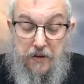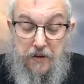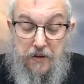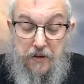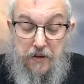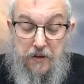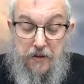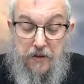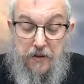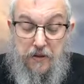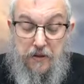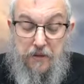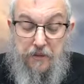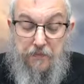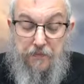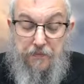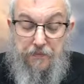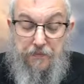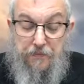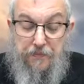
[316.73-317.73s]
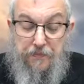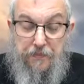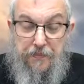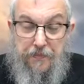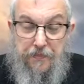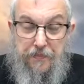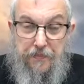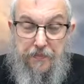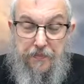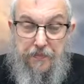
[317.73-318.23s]

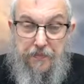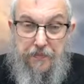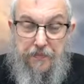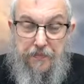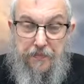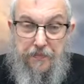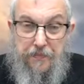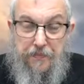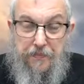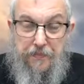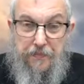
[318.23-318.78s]
Nobody speaks.